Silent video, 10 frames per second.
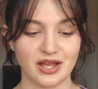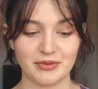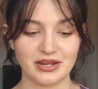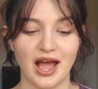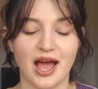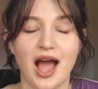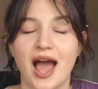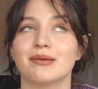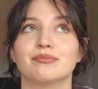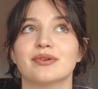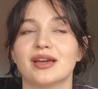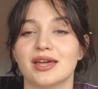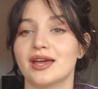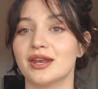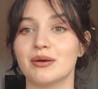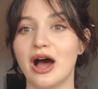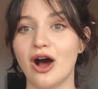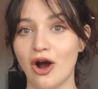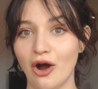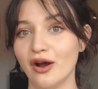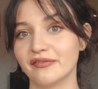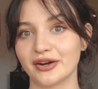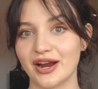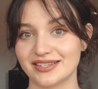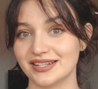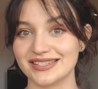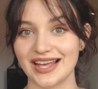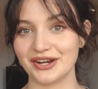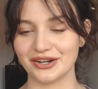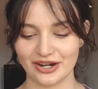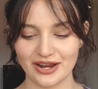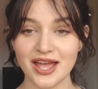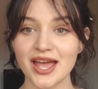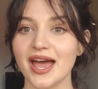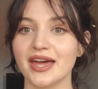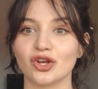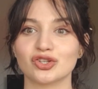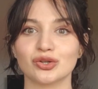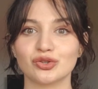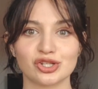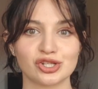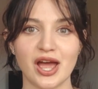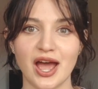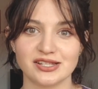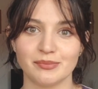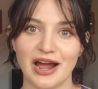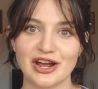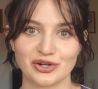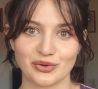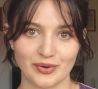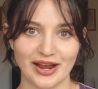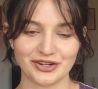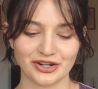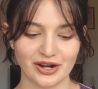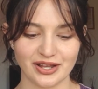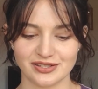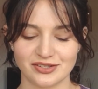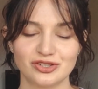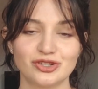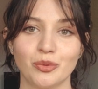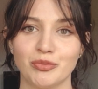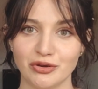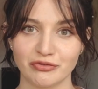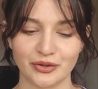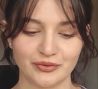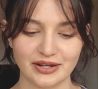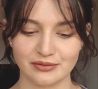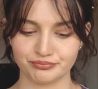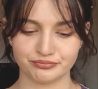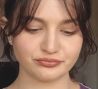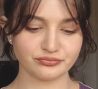I mean, I'm in awe of her as a designer and also just as a pattern writer. It's so beautifully written.